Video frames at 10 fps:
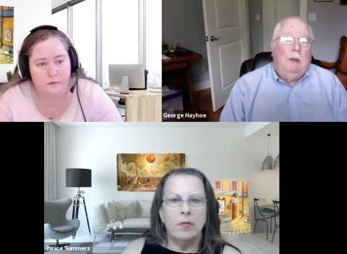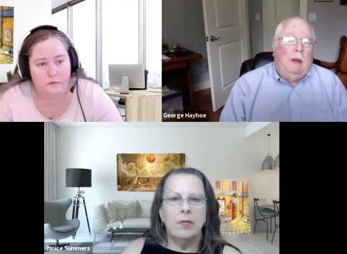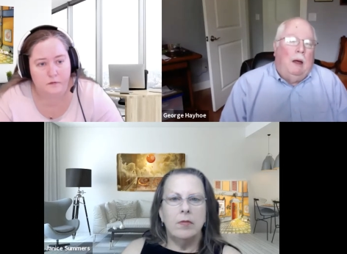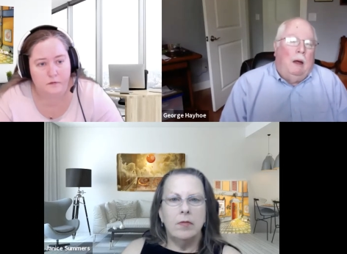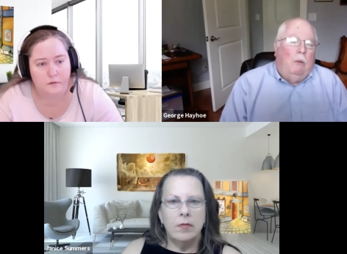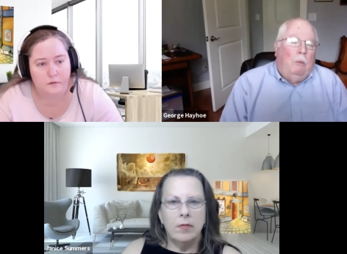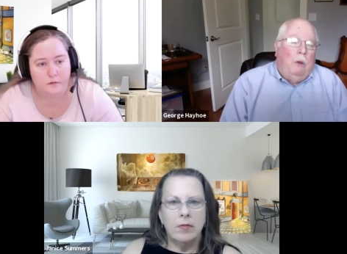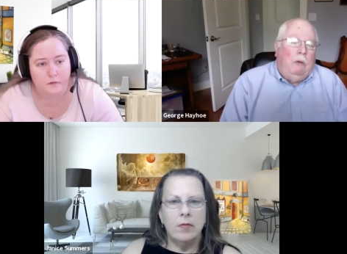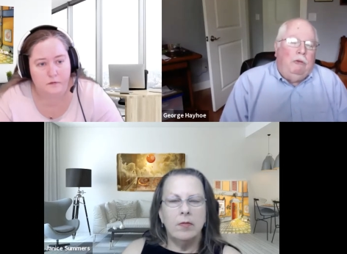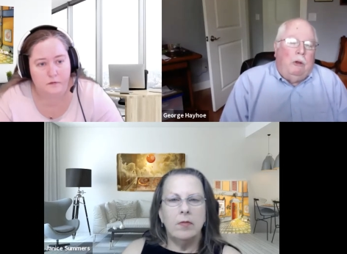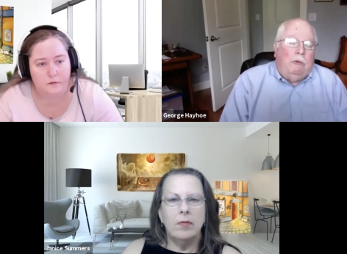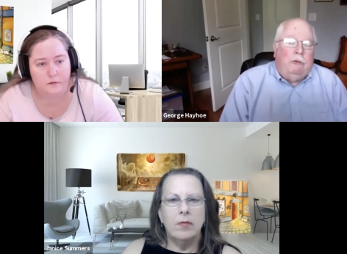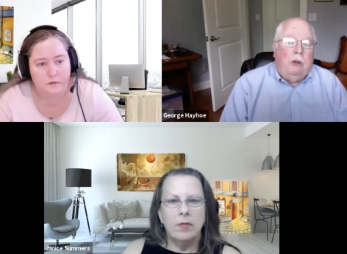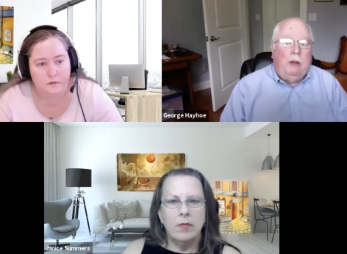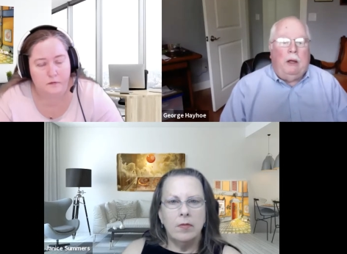Speaker 1: Uh, we just
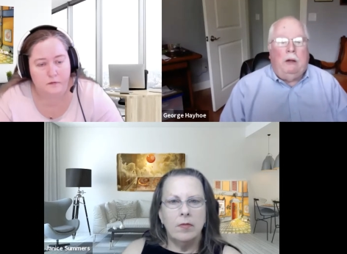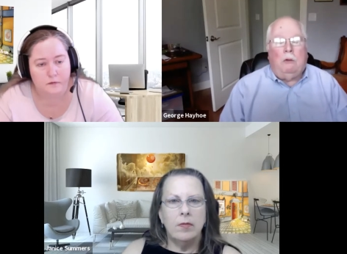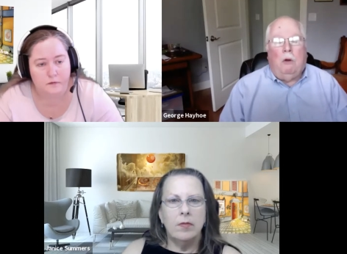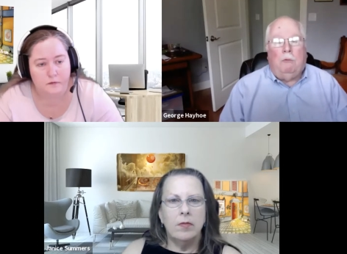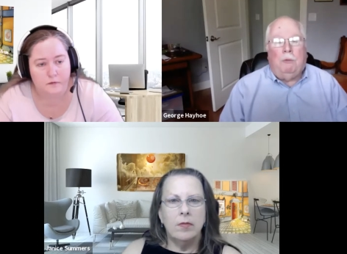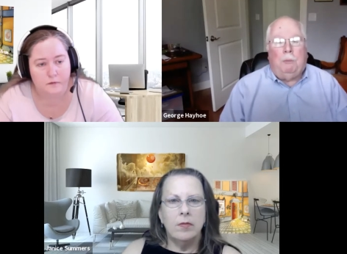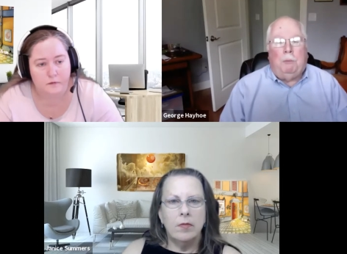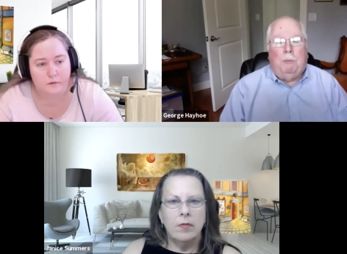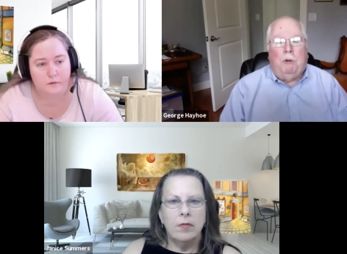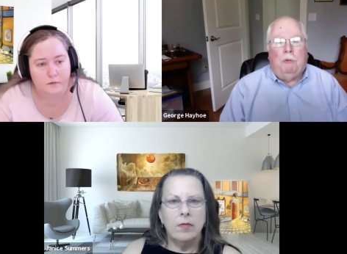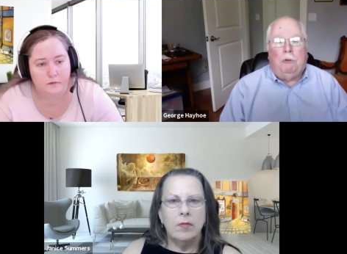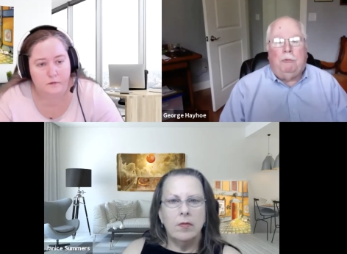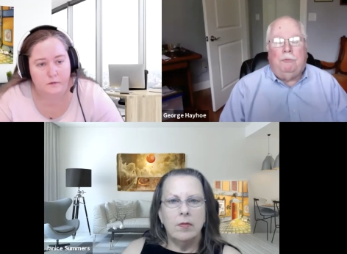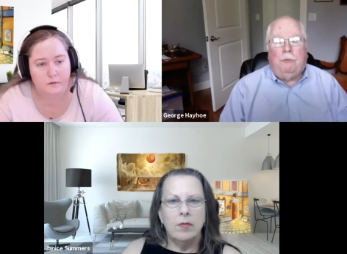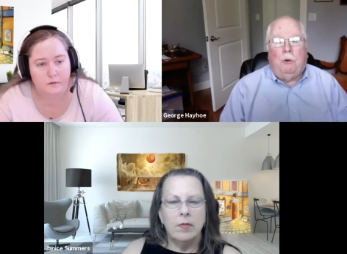sent out a call for proposals
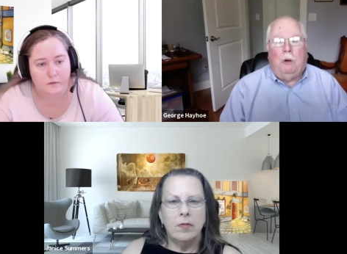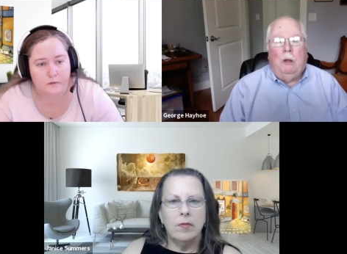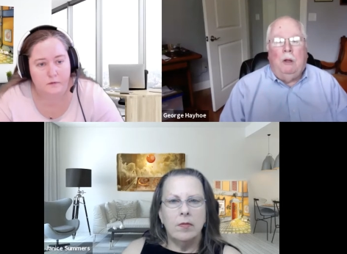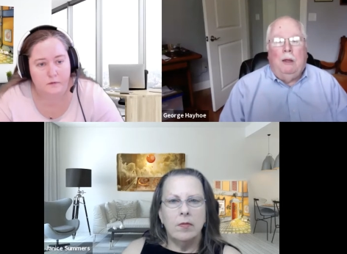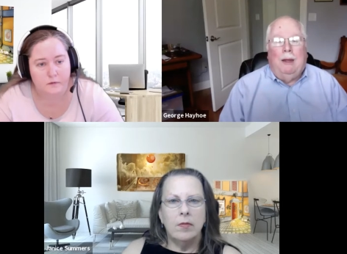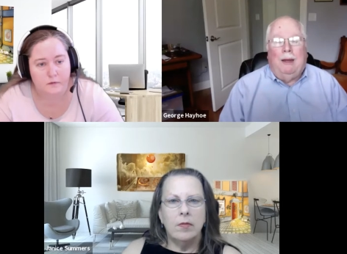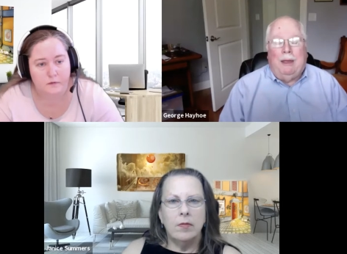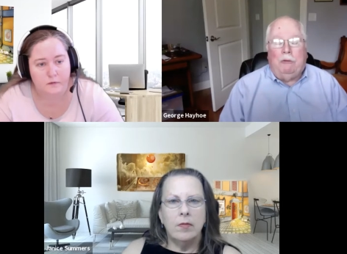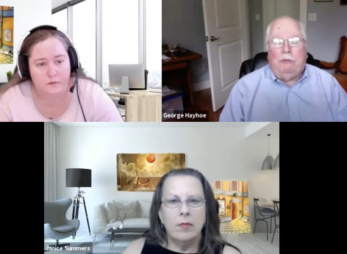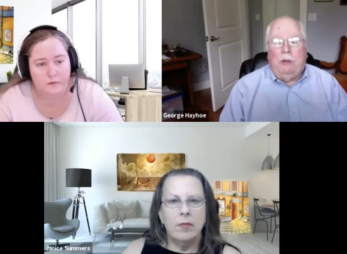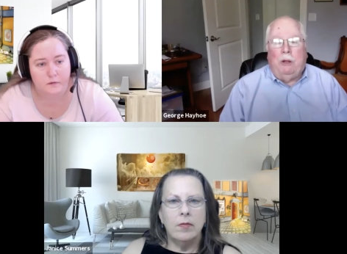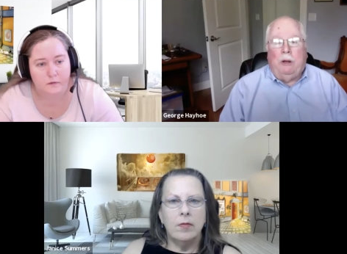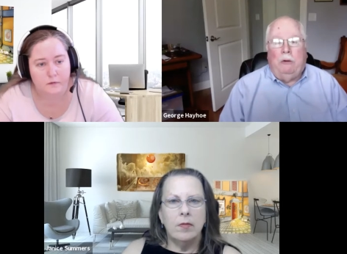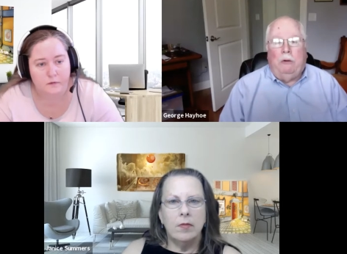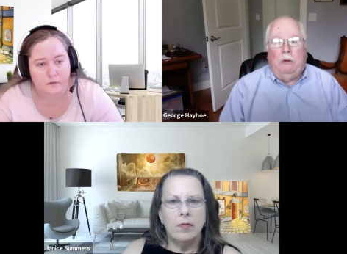for a guest
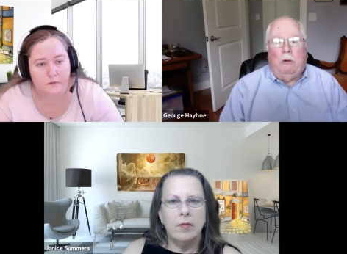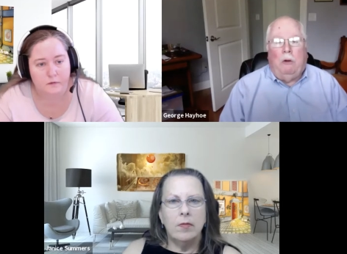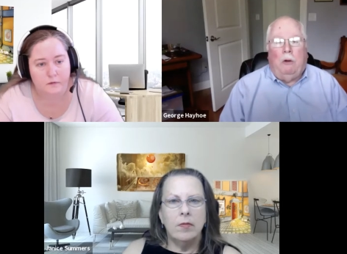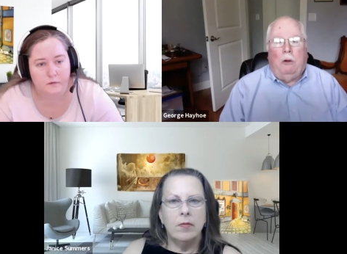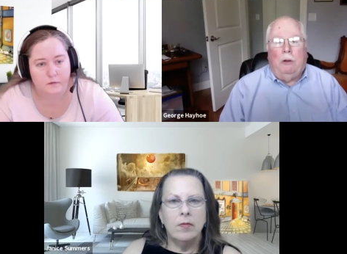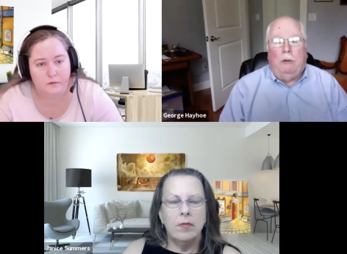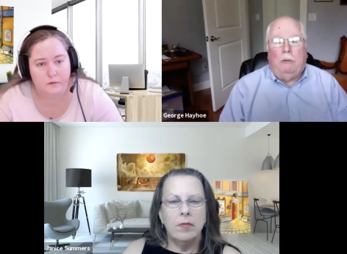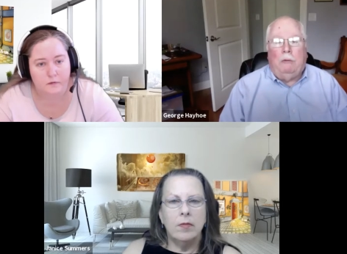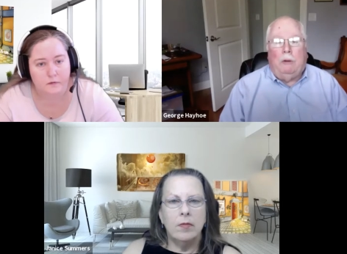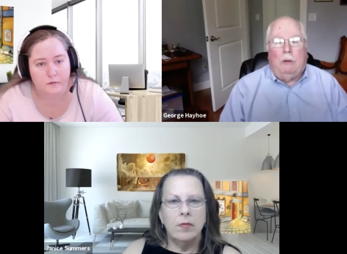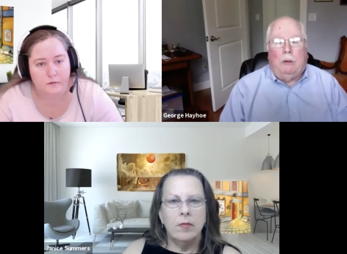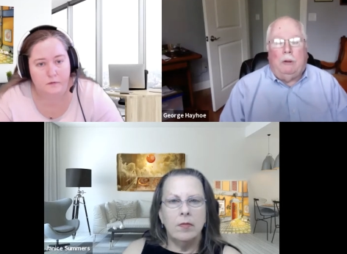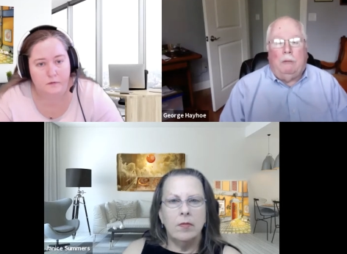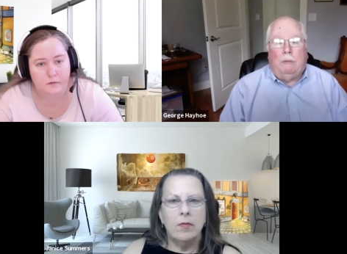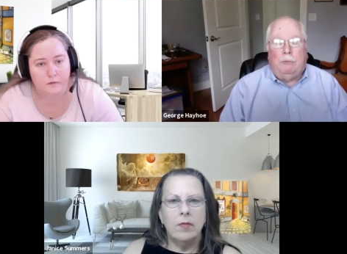editor on a,
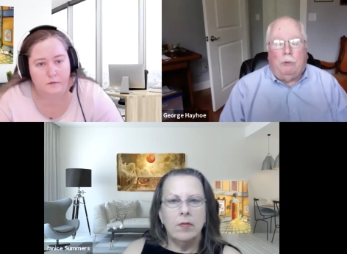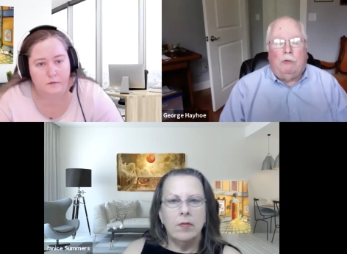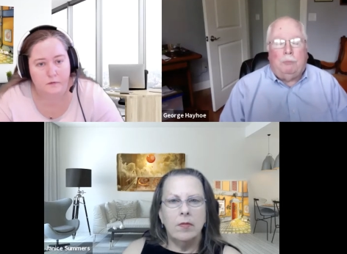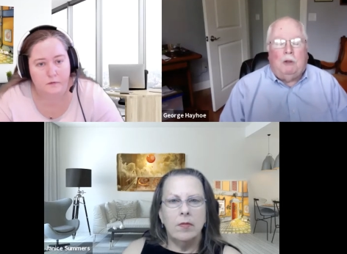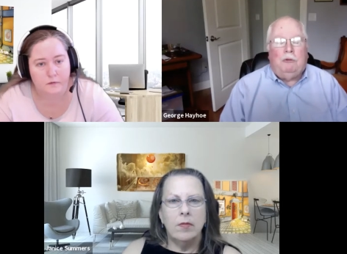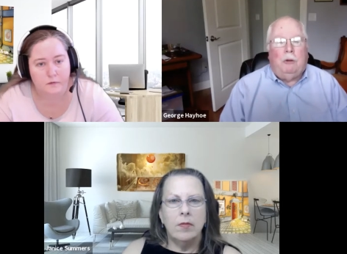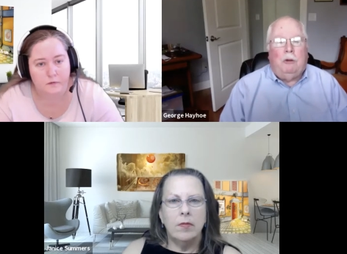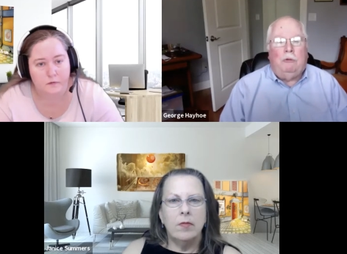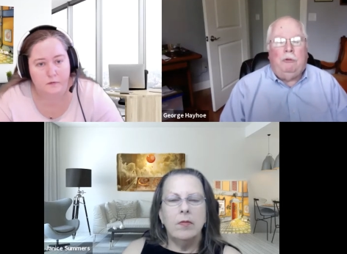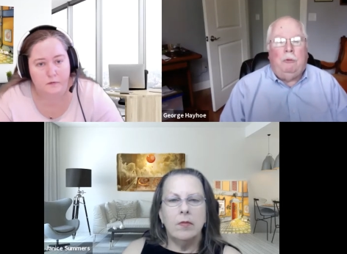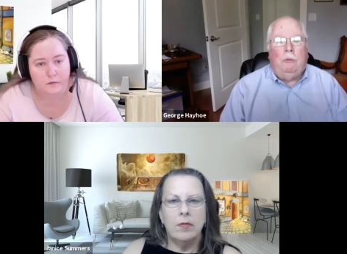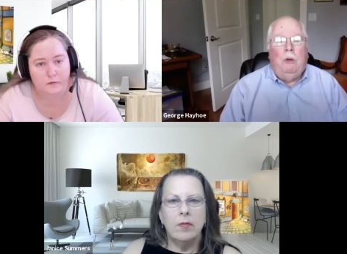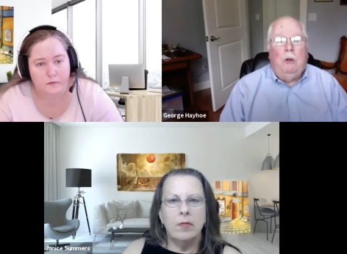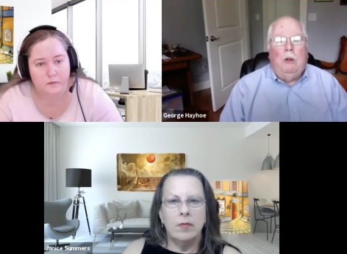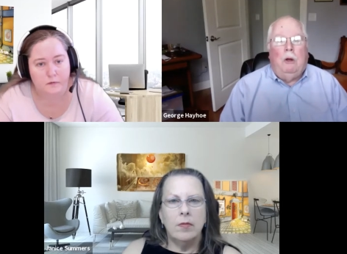a for a special issue
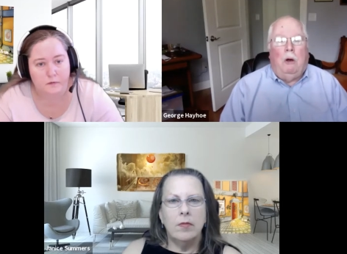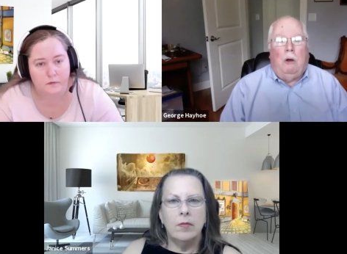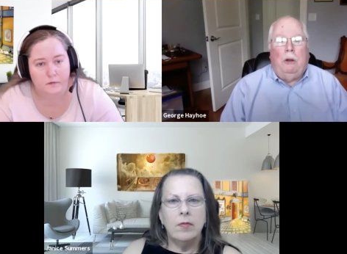on